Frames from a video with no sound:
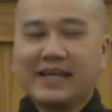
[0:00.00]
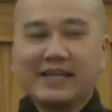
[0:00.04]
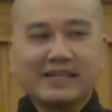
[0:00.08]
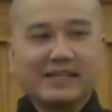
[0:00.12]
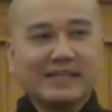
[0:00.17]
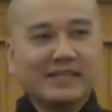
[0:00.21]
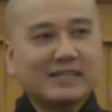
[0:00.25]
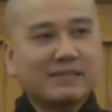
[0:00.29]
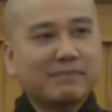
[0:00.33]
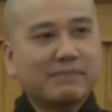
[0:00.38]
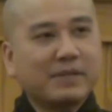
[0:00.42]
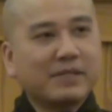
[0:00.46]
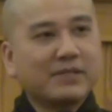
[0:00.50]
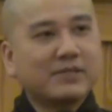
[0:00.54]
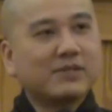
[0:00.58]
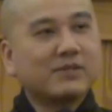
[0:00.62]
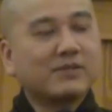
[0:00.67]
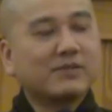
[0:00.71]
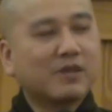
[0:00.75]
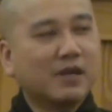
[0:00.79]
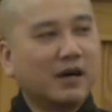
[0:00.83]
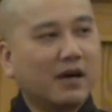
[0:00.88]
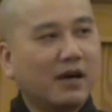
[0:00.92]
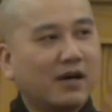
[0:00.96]
and this
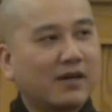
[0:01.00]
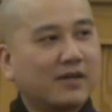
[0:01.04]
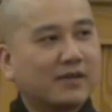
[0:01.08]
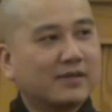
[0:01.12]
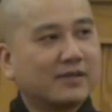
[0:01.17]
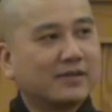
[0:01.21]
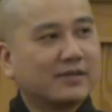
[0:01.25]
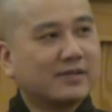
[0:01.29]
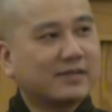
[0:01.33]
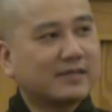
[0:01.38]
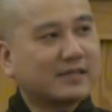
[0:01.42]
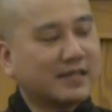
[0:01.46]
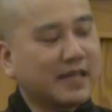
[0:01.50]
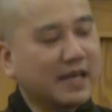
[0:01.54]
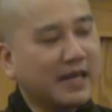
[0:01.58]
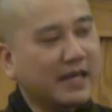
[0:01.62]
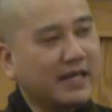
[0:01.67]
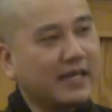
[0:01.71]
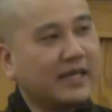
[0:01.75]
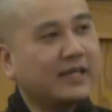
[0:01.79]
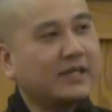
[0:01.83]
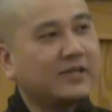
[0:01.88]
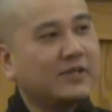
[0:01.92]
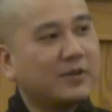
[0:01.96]
special god
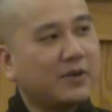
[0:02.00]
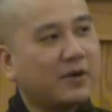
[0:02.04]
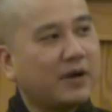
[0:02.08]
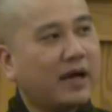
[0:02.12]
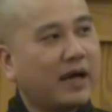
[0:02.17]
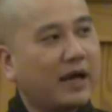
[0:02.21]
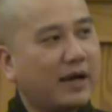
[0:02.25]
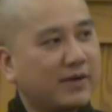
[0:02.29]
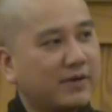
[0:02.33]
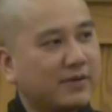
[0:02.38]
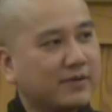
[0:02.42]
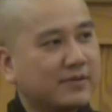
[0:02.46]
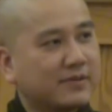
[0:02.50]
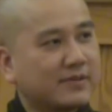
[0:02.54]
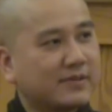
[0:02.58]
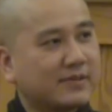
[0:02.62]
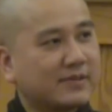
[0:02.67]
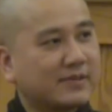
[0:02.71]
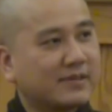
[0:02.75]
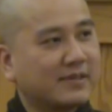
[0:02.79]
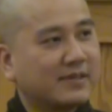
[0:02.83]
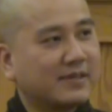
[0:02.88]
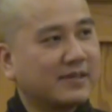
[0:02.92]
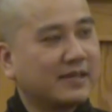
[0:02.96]
stay in your
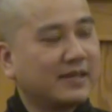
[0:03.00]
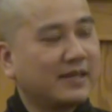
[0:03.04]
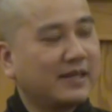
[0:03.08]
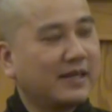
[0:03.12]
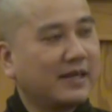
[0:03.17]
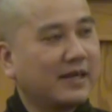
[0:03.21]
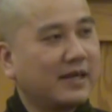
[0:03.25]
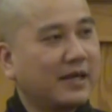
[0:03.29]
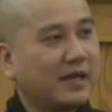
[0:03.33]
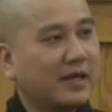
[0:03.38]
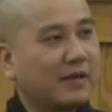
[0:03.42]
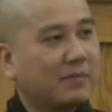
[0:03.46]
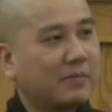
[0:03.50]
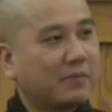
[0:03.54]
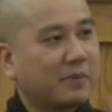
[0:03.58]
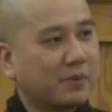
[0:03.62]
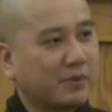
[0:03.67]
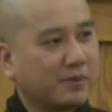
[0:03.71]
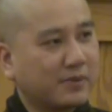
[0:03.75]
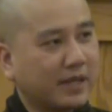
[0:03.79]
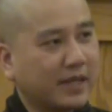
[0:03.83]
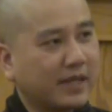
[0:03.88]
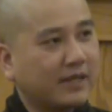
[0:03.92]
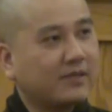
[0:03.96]
house
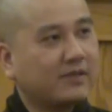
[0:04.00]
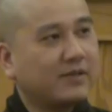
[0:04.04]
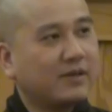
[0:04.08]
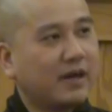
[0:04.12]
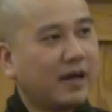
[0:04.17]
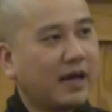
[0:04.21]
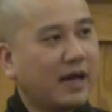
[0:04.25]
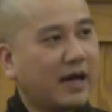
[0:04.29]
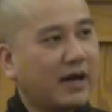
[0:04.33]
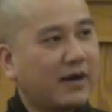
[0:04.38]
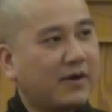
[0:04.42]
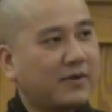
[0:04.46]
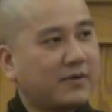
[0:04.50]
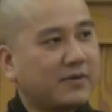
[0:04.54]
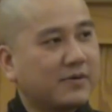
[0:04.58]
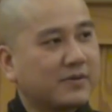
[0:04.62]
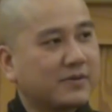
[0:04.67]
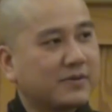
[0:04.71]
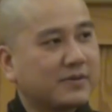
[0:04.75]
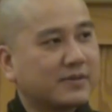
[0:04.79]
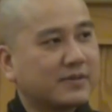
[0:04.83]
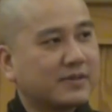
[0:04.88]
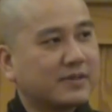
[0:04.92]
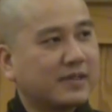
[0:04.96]
protect your
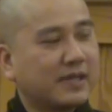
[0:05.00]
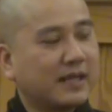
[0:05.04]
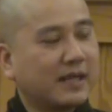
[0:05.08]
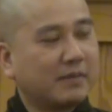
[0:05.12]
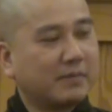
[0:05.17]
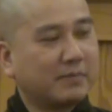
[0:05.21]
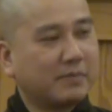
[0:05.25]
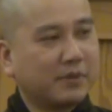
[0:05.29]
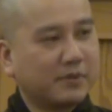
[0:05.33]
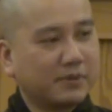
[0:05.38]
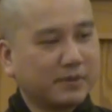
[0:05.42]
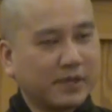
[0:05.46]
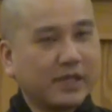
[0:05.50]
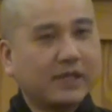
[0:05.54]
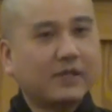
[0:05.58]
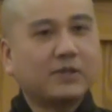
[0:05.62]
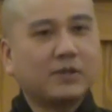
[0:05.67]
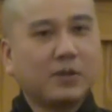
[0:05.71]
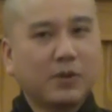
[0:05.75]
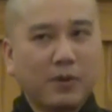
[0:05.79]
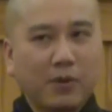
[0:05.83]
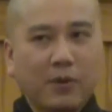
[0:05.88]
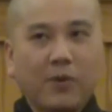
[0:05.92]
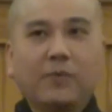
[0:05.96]
house and
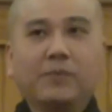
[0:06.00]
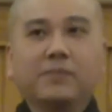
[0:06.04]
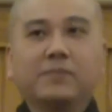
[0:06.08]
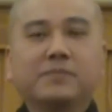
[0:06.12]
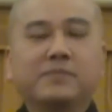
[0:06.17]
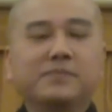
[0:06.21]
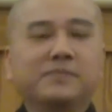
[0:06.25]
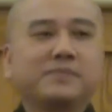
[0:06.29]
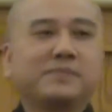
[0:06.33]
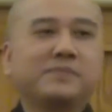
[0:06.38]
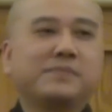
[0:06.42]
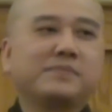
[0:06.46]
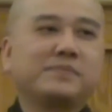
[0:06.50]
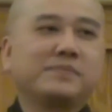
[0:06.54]
protect your home